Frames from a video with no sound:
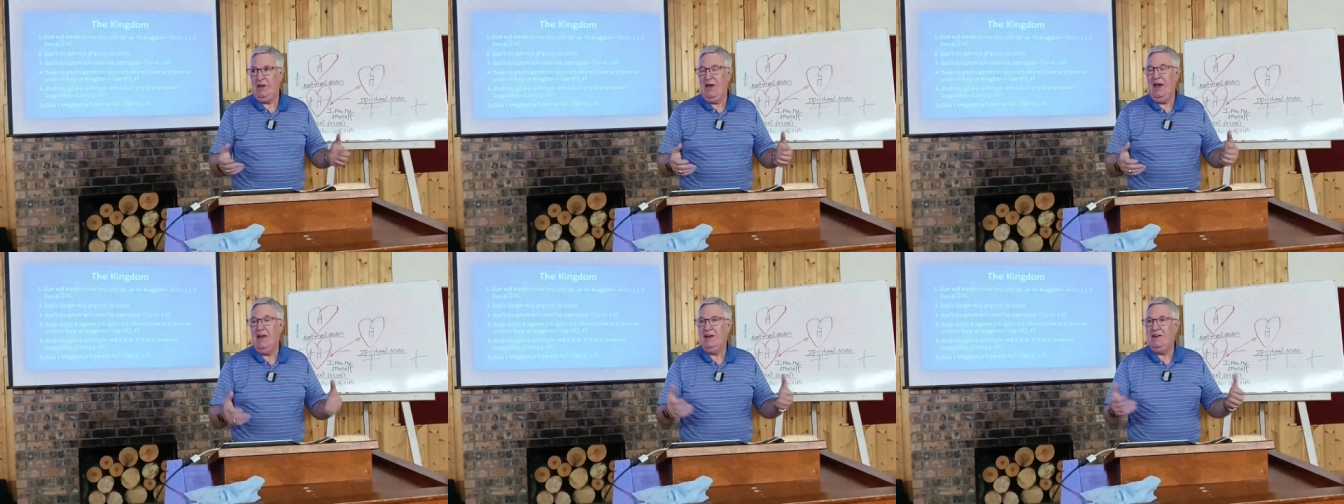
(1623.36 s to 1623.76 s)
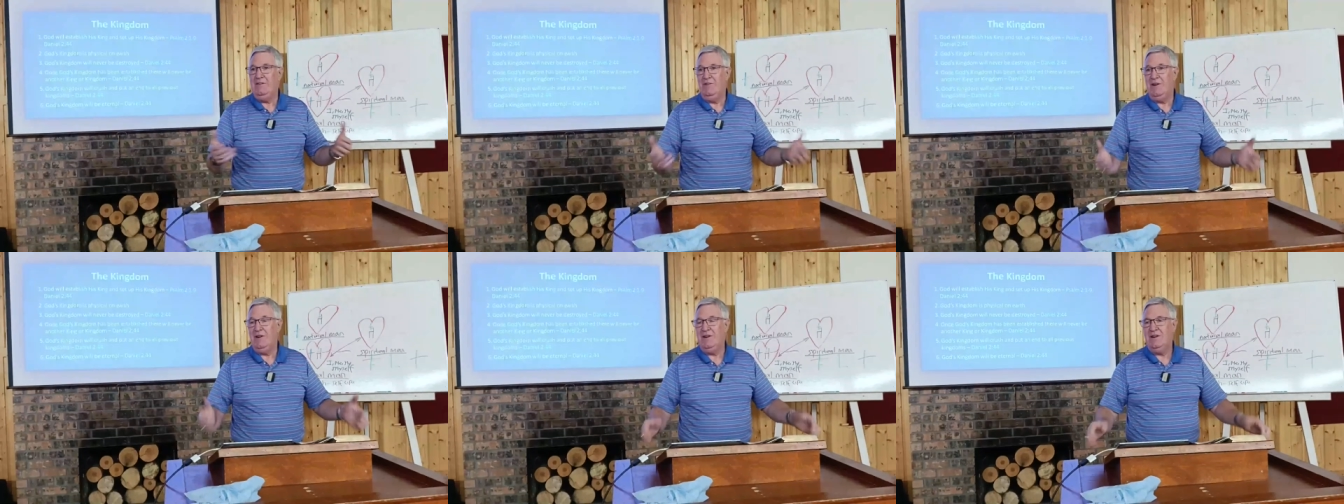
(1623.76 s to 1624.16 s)
He, and He
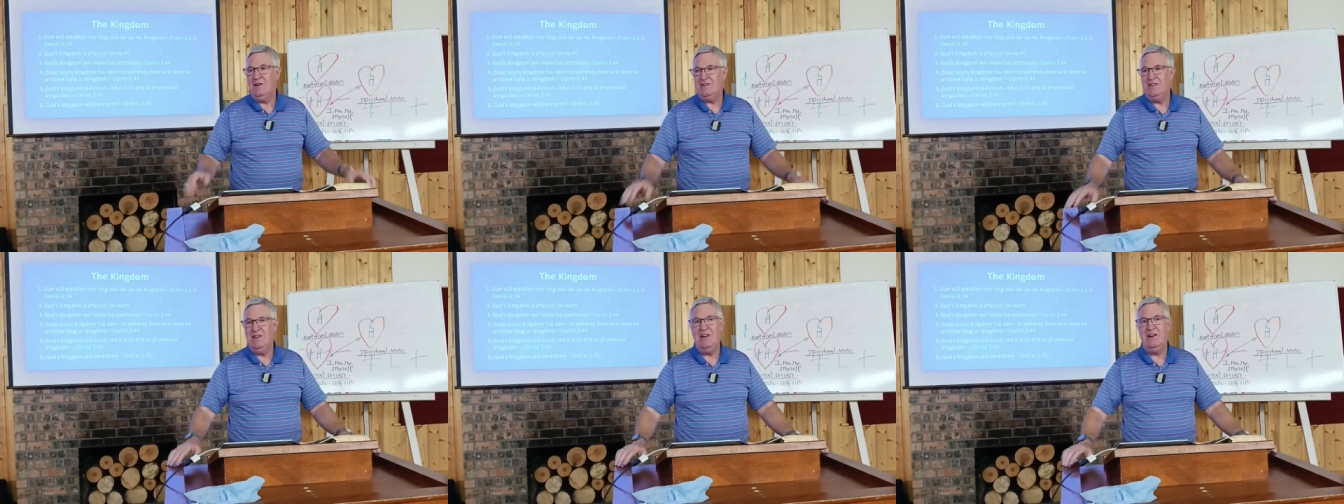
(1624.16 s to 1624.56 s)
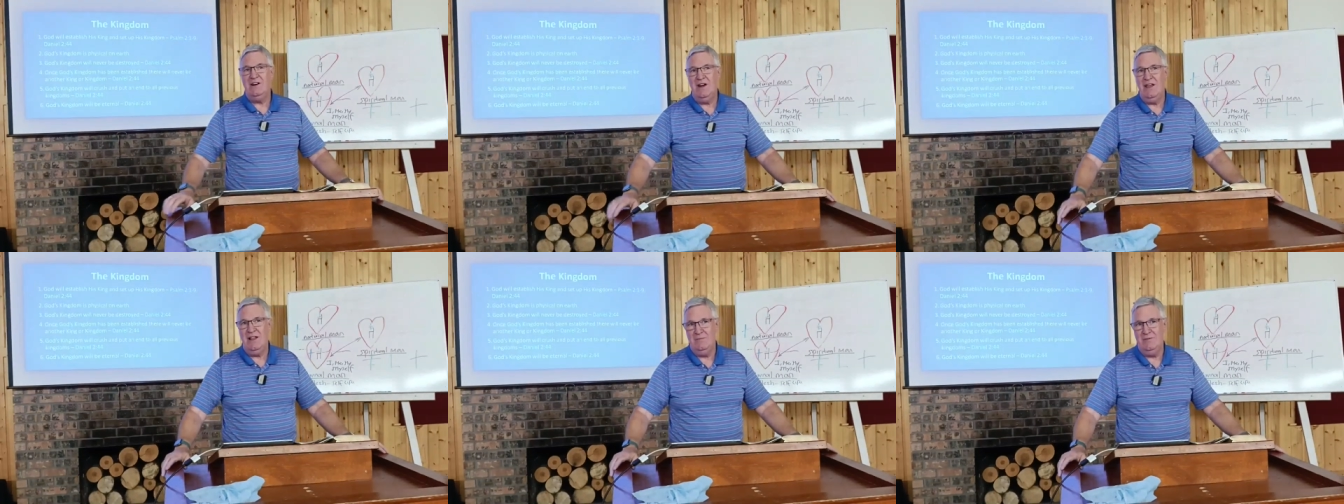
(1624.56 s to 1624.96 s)
really doesn't need
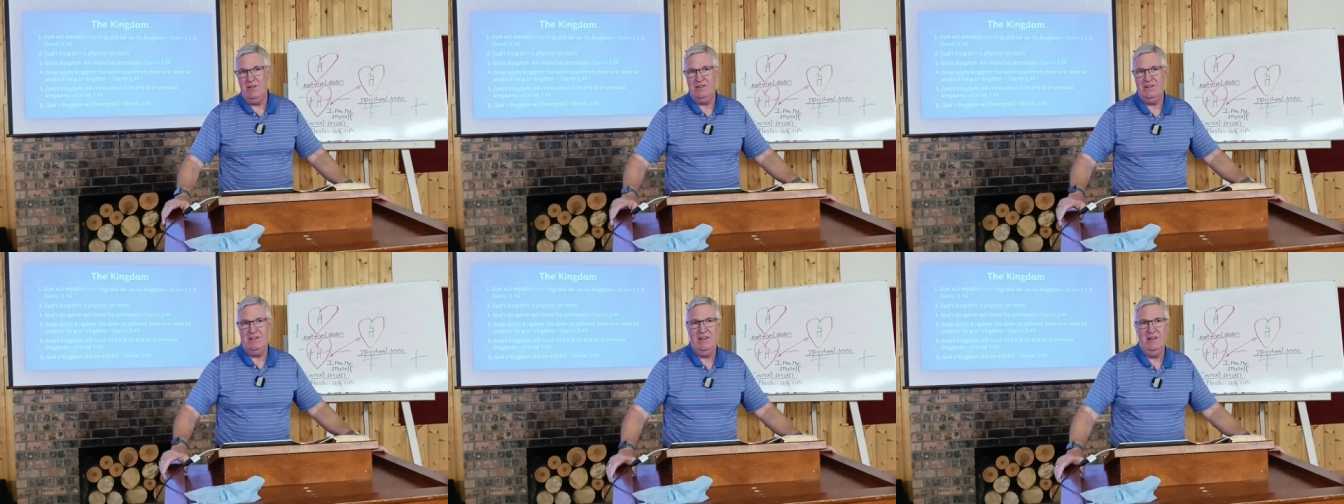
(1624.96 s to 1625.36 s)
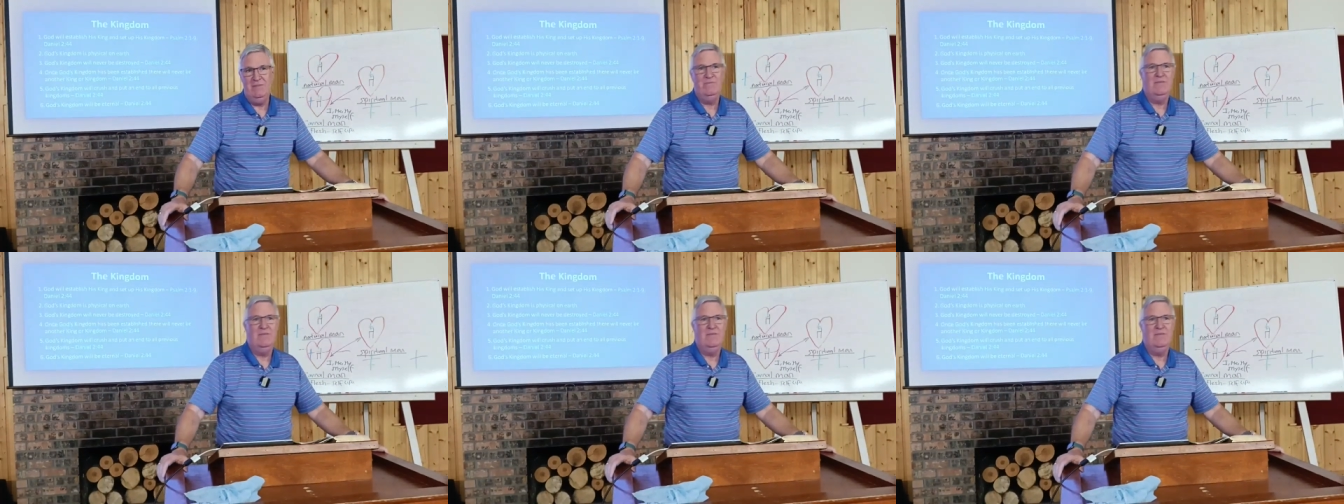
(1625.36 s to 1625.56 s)
our help, does He?